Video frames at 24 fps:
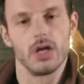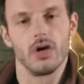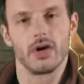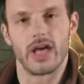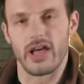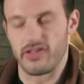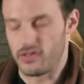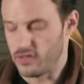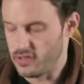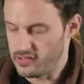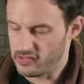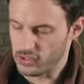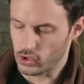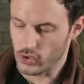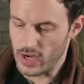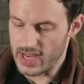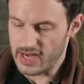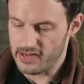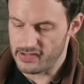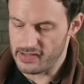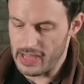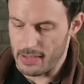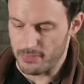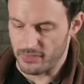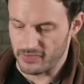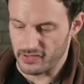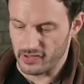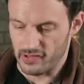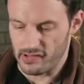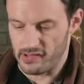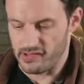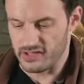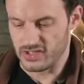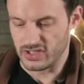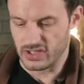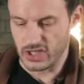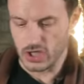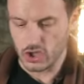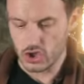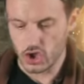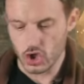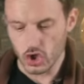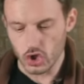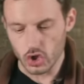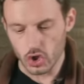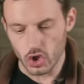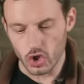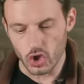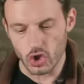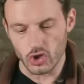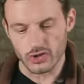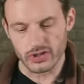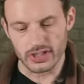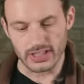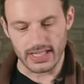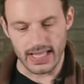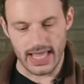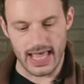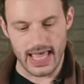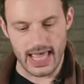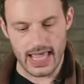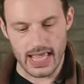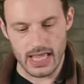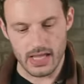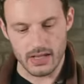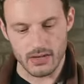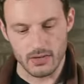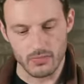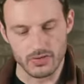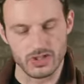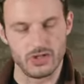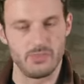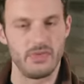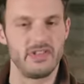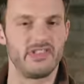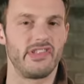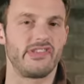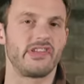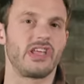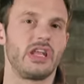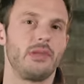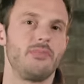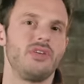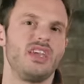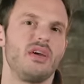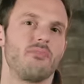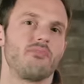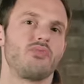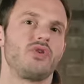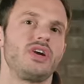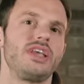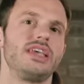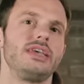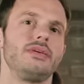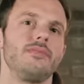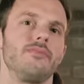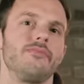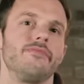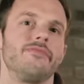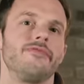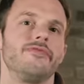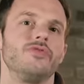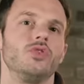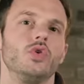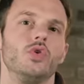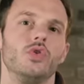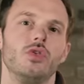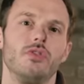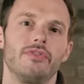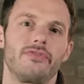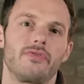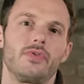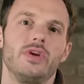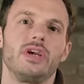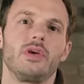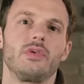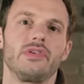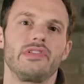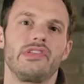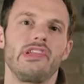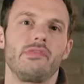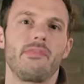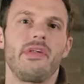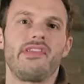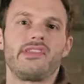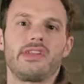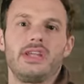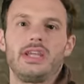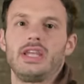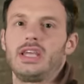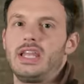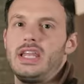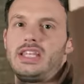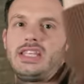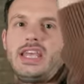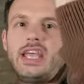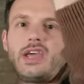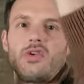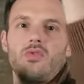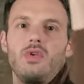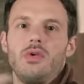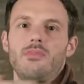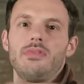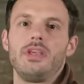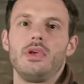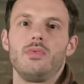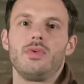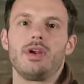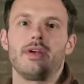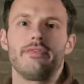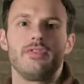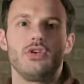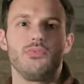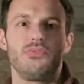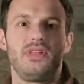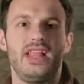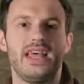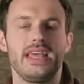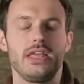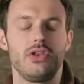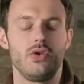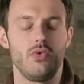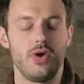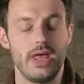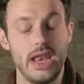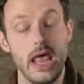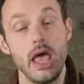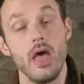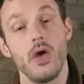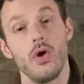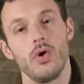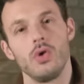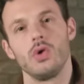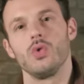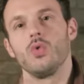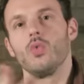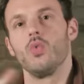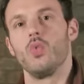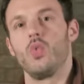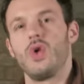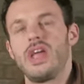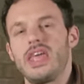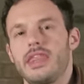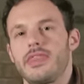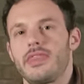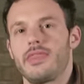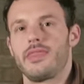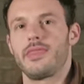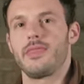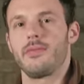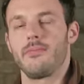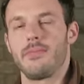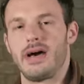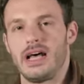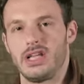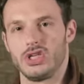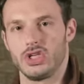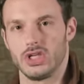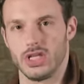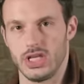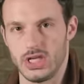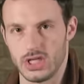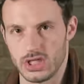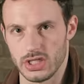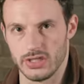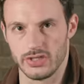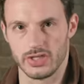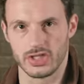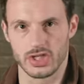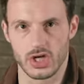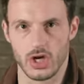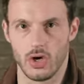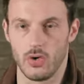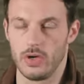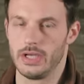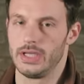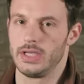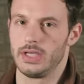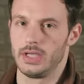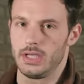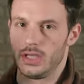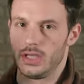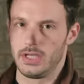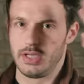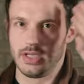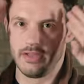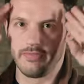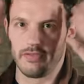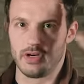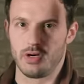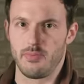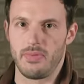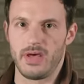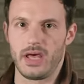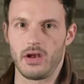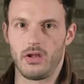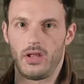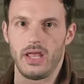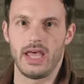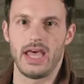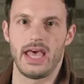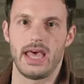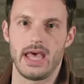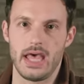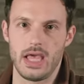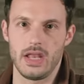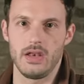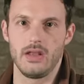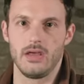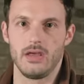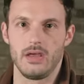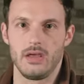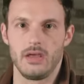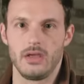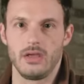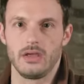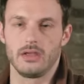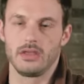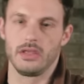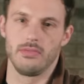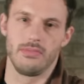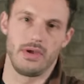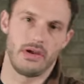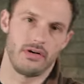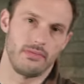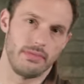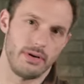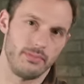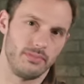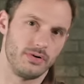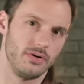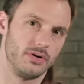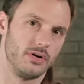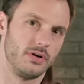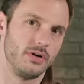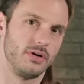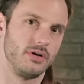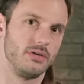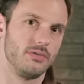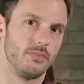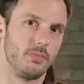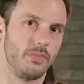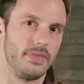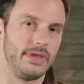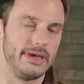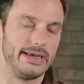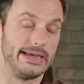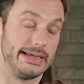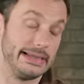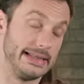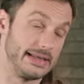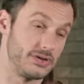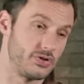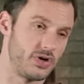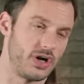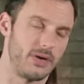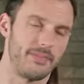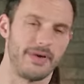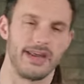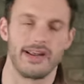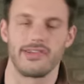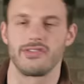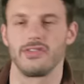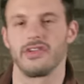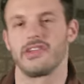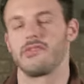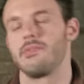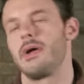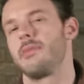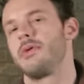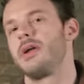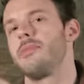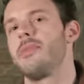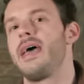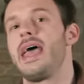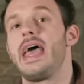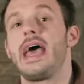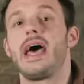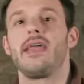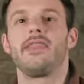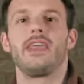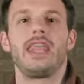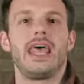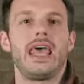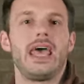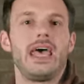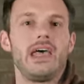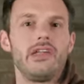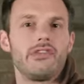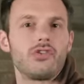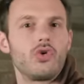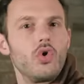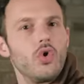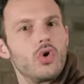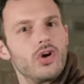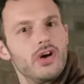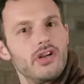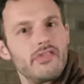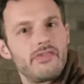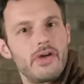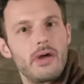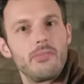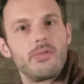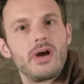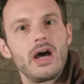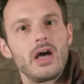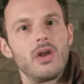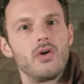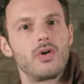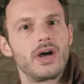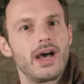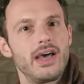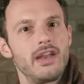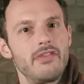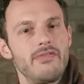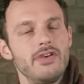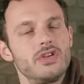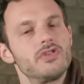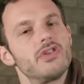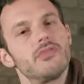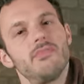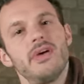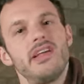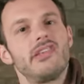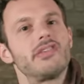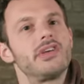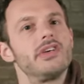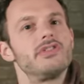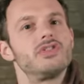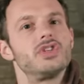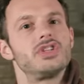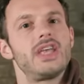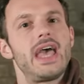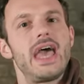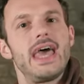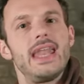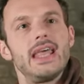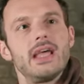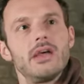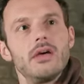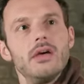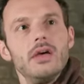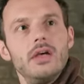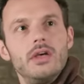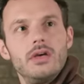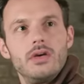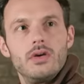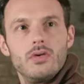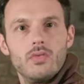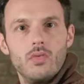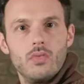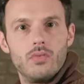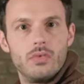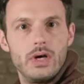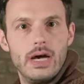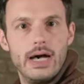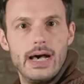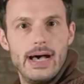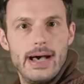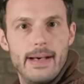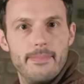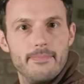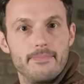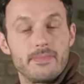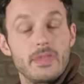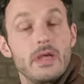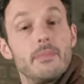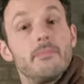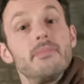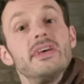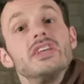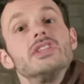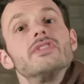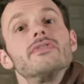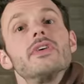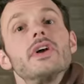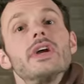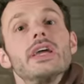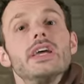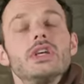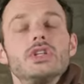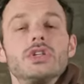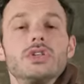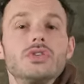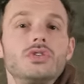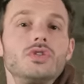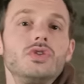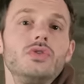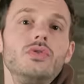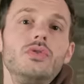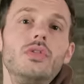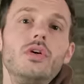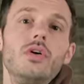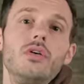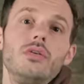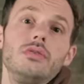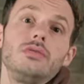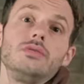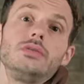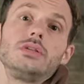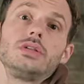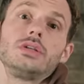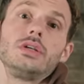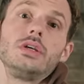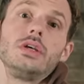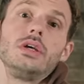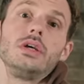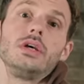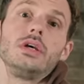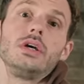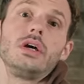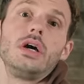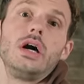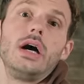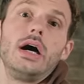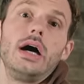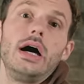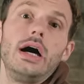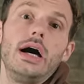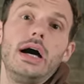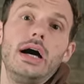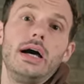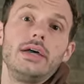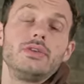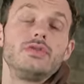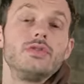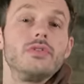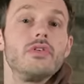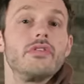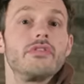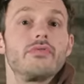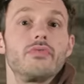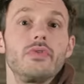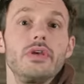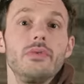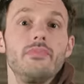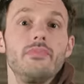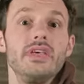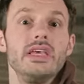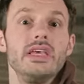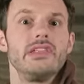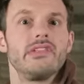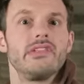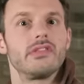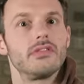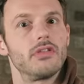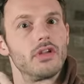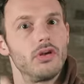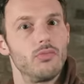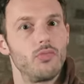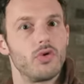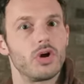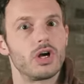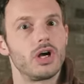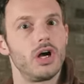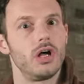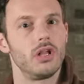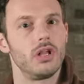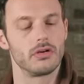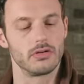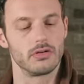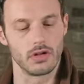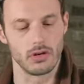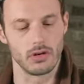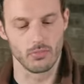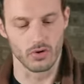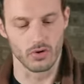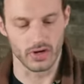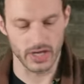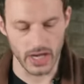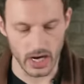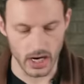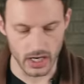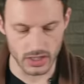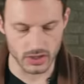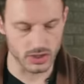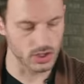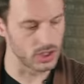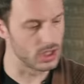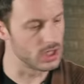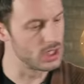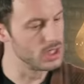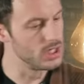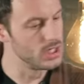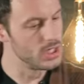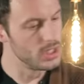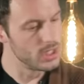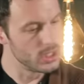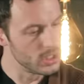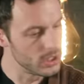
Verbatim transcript: Okay, so this is a great example. So this is digital delay, which means it's gonna be a pretty full frequency. It's basically you're gonna take and repeat whatever you play into it with modulation. So if you're a pedal head, you may remember the Electro-Harmonix Deluxe Memory Man that has chorus, vibrato kind of features. Basically, it's just adding um, pitch variation to those uh, to those repeats, a little more color, a little more character.